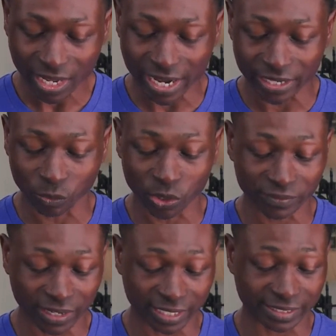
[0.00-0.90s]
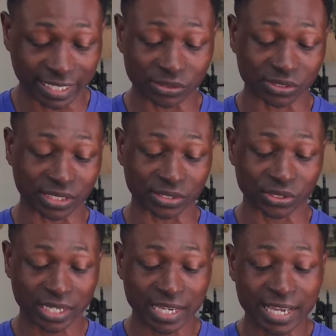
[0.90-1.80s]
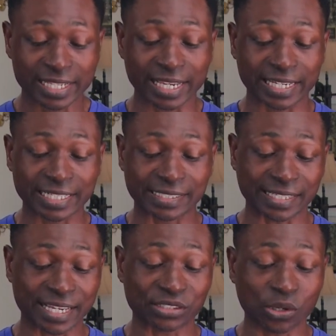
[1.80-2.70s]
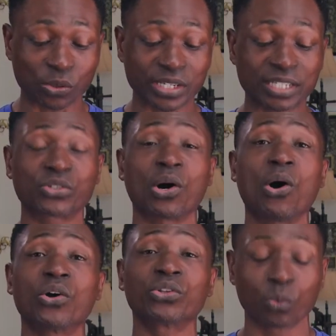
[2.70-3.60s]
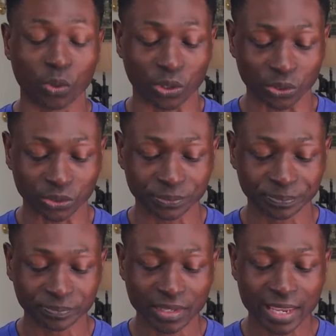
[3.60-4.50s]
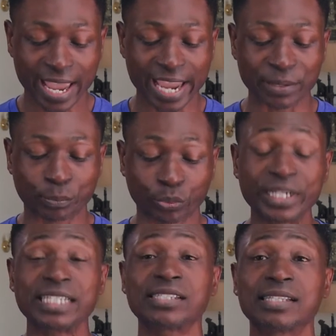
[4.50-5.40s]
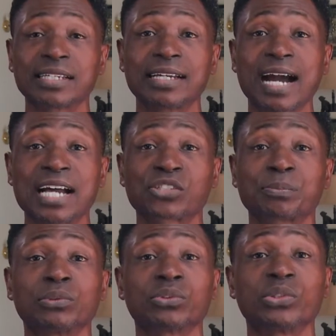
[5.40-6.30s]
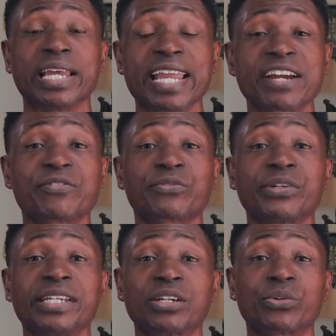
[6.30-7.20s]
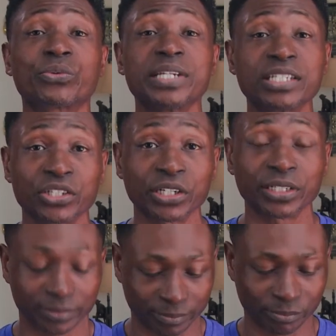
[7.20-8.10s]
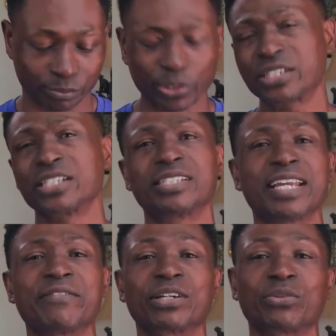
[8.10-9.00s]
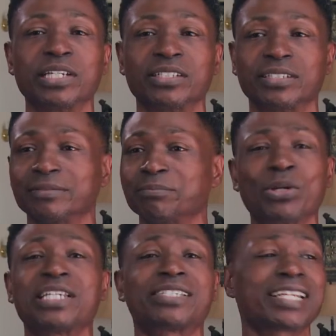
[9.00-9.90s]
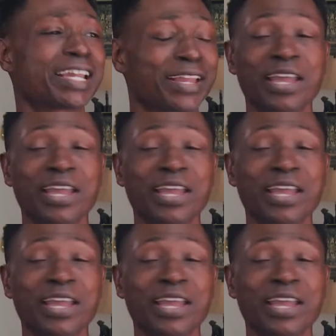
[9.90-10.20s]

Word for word: And the Word of God tells us that He says, Go ye into all the world and preach the gospel to every creature. Preach it to every creature. Preach it.